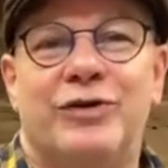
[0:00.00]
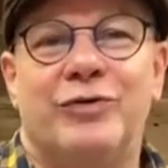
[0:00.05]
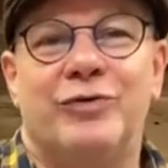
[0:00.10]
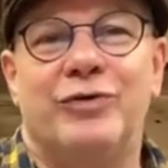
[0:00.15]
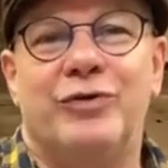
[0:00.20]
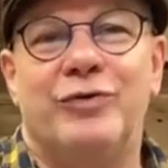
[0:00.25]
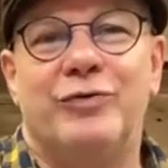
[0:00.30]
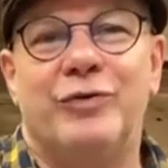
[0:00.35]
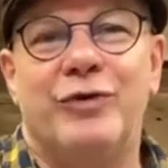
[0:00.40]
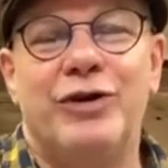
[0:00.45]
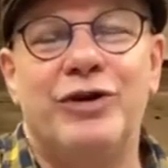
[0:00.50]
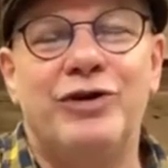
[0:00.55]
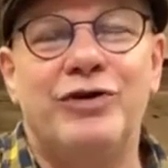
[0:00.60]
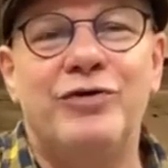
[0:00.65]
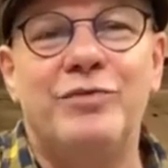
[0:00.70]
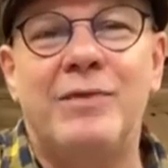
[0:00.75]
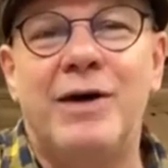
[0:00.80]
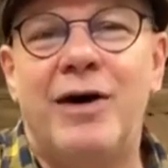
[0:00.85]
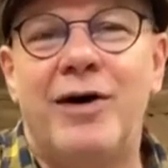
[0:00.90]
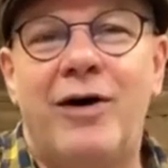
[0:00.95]
Lord,
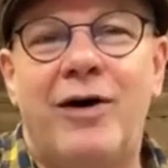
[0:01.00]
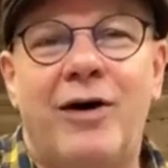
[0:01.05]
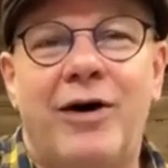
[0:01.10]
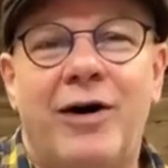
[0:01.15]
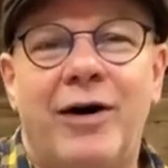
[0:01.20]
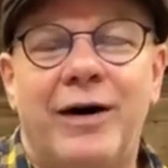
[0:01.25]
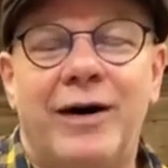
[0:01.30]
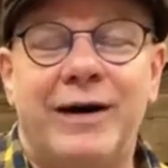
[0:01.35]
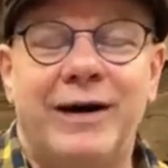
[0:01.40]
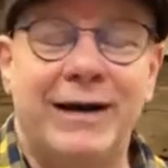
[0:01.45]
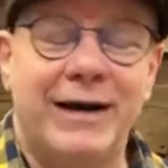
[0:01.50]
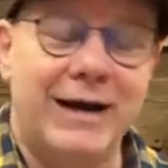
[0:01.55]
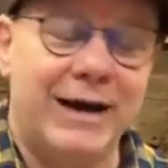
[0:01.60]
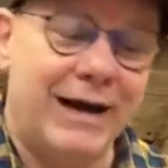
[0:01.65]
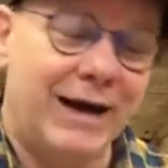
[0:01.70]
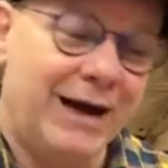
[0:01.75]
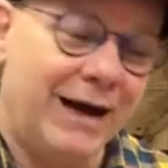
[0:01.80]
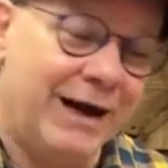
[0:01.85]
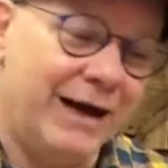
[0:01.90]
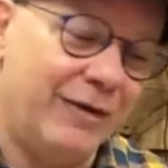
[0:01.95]
renew my heart.
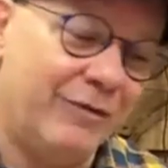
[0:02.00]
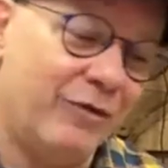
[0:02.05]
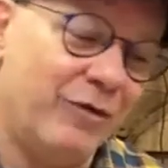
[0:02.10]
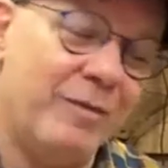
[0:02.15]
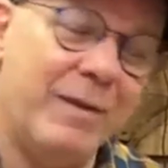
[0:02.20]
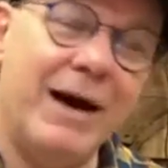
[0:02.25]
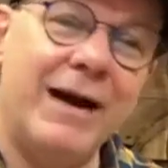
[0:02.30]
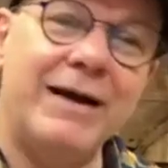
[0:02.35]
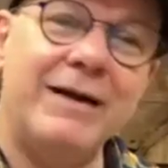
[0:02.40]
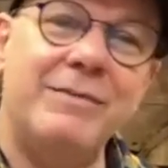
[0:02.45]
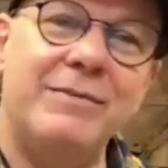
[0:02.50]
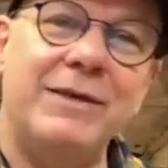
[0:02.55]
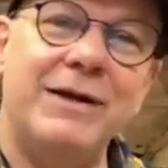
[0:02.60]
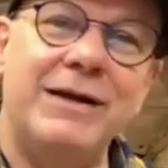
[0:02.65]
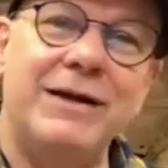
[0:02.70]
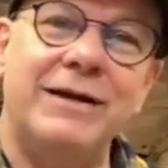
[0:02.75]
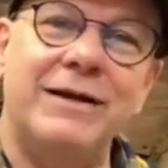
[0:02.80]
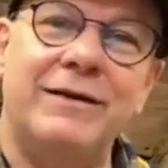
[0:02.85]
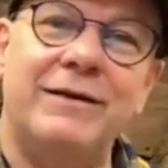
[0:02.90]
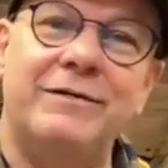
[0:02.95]
And it reminded
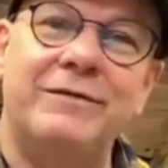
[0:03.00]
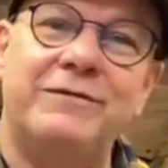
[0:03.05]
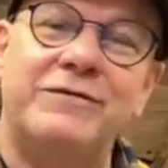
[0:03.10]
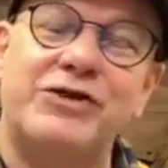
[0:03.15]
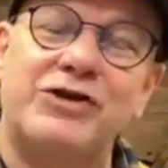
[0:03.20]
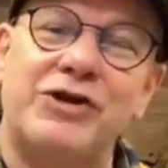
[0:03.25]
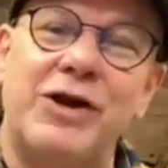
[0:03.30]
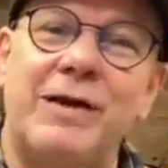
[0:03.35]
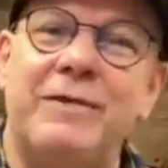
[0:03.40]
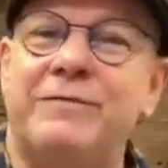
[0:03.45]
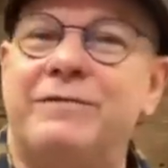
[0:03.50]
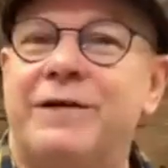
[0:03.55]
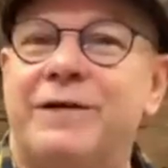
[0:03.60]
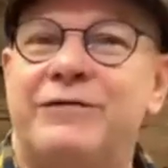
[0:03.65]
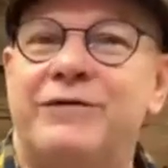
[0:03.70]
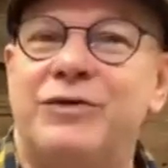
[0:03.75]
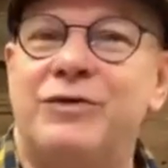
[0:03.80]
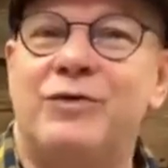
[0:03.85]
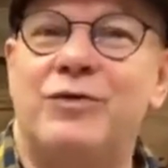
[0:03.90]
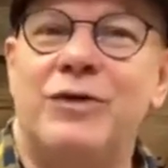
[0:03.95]
me of Psalm
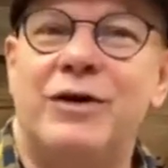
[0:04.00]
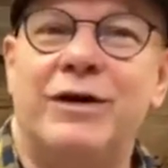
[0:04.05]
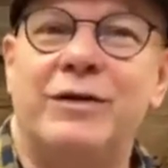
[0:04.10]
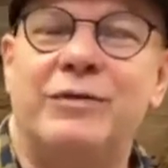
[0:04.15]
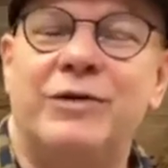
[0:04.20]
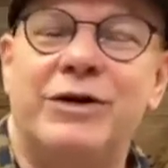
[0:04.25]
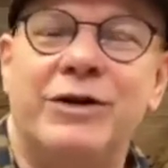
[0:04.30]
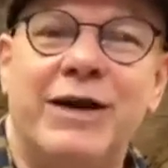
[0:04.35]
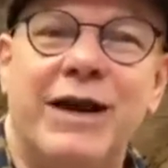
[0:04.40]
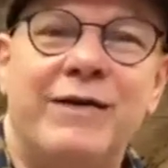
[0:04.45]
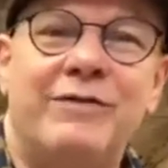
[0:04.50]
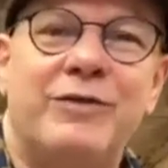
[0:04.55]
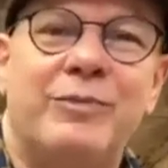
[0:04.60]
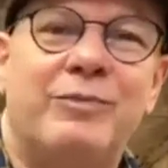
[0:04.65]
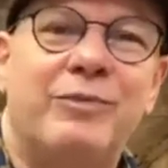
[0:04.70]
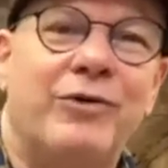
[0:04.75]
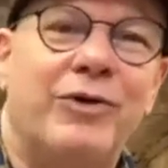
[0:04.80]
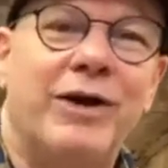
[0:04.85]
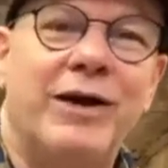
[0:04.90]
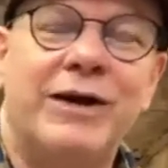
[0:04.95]
51 when
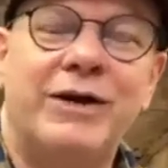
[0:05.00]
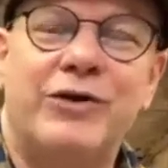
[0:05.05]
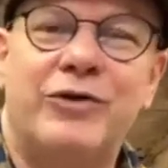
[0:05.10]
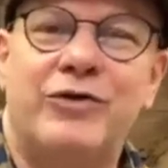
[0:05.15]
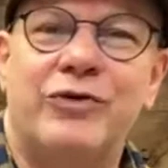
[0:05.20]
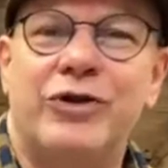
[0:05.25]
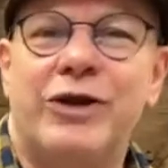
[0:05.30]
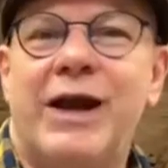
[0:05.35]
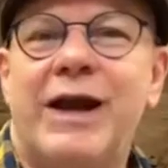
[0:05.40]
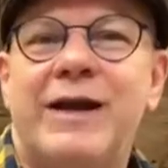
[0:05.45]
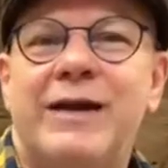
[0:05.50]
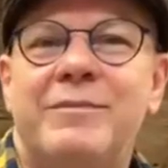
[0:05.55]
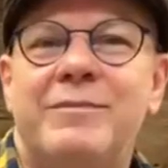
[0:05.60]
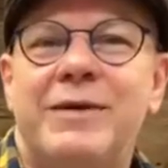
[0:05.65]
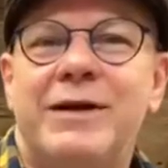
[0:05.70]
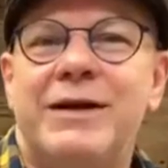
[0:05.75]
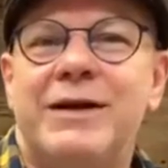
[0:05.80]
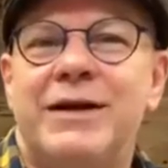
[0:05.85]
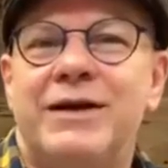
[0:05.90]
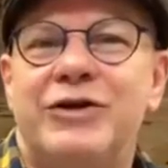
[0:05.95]
David prayed, create in
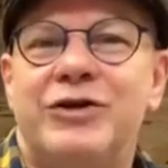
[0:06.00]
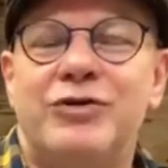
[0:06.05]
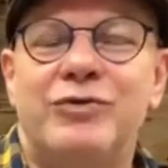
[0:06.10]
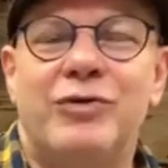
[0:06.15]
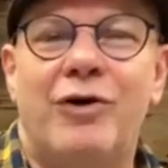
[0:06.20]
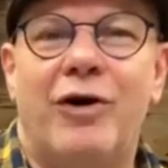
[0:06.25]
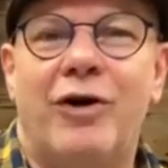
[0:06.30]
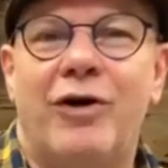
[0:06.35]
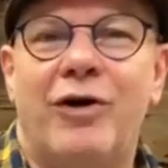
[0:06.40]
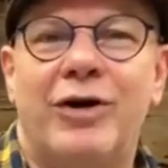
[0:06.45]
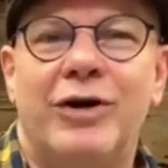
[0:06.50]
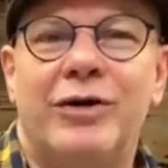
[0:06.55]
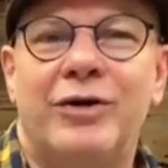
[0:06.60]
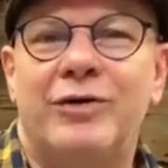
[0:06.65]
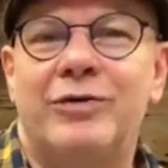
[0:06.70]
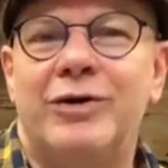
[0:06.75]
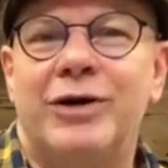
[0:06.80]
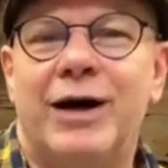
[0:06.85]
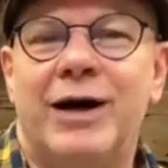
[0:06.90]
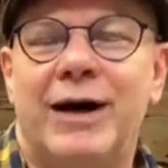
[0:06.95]
me a new heart,
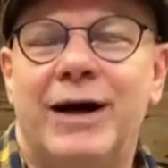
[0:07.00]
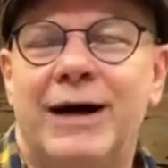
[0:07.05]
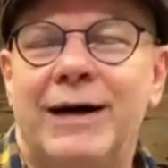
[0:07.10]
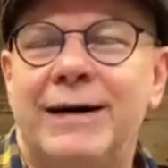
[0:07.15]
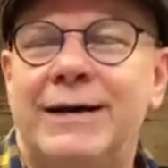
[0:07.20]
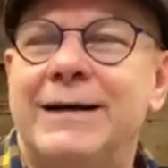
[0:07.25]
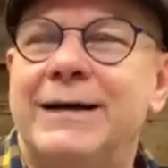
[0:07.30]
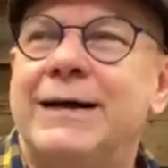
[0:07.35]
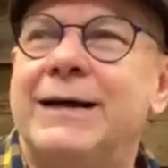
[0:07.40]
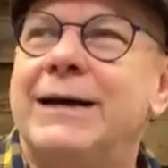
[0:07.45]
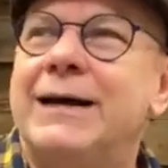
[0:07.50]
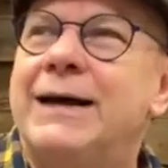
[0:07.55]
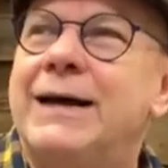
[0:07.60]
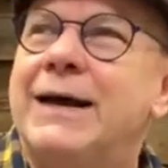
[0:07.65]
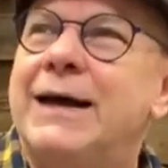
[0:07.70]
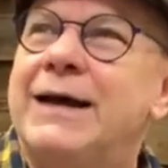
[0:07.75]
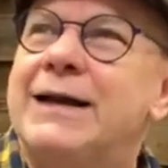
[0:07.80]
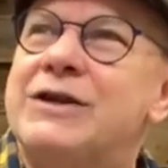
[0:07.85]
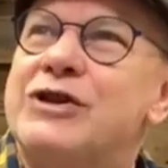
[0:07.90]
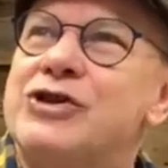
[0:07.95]
O God.
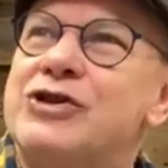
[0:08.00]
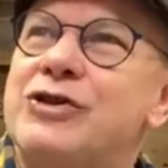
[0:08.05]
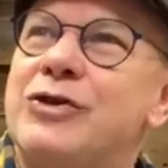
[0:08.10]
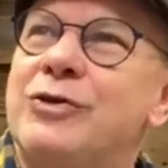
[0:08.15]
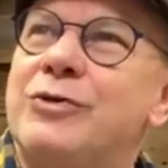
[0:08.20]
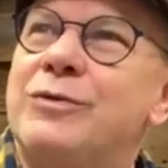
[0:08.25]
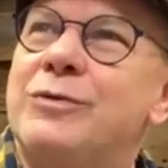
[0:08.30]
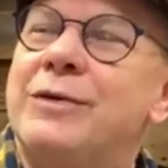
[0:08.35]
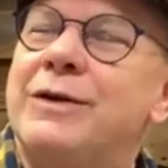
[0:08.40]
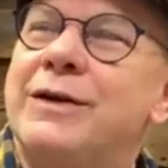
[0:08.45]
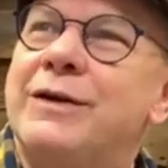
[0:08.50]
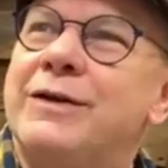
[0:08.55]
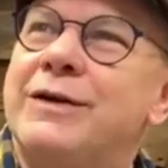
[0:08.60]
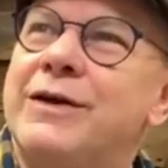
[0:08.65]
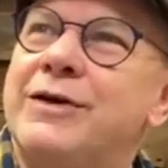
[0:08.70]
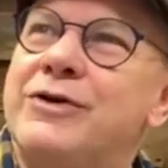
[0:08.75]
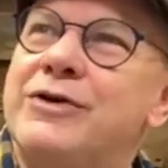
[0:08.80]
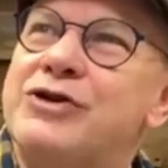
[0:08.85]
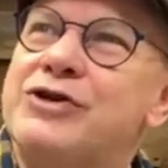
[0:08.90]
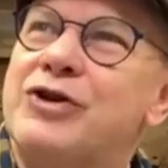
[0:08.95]
And so
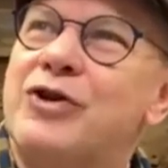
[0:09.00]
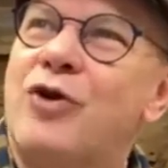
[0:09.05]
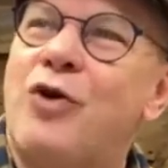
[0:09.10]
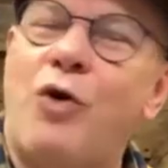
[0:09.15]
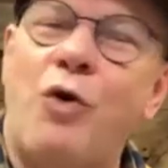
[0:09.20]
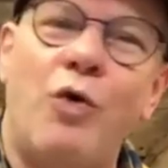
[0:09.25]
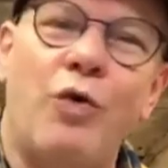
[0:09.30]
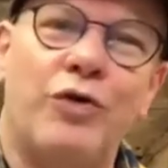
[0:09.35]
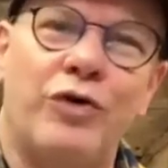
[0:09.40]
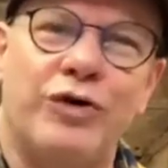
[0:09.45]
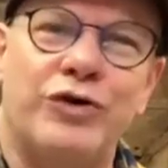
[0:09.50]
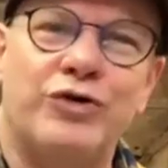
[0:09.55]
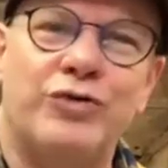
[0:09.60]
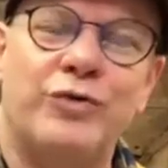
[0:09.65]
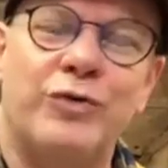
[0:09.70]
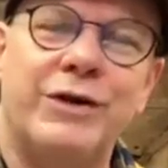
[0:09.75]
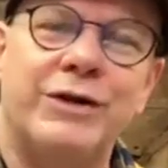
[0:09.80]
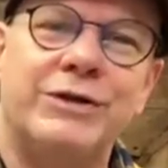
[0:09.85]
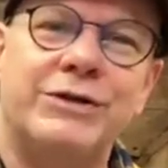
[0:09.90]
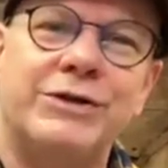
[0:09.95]
there is a chorus
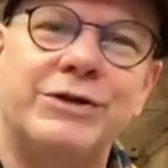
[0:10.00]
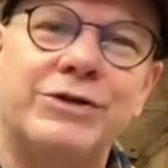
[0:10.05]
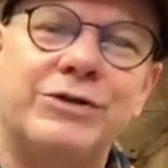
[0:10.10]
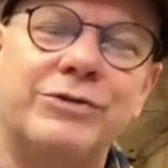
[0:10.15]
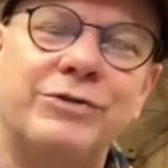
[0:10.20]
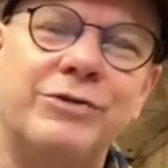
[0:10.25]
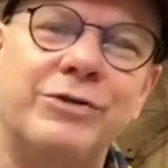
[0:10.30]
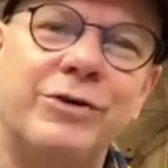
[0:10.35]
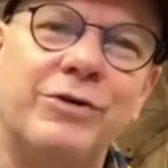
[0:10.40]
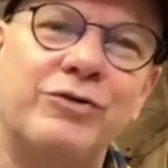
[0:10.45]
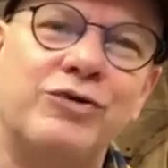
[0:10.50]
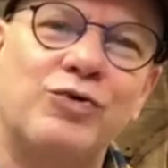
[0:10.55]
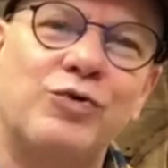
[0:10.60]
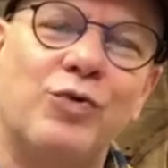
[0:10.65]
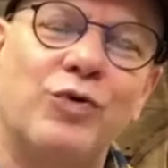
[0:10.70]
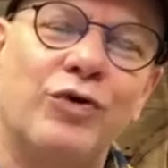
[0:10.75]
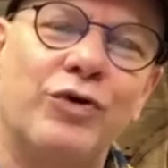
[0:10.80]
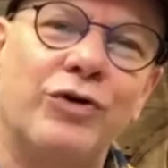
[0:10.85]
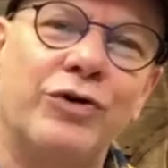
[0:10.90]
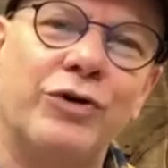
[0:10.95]
written to those
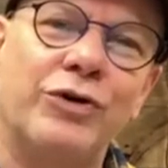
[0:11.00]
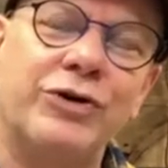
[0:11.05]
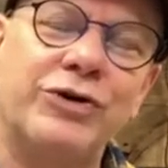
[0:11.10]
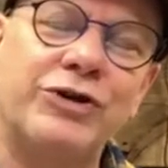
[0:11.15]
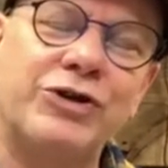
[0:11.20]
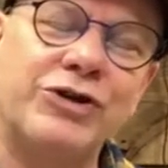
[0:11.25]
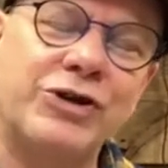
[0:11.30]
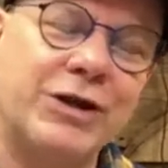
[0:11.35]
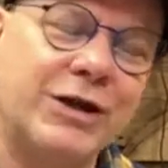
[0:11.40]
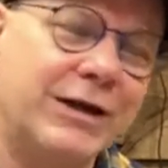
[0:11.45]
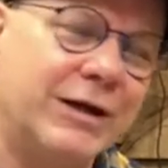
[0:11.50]
words,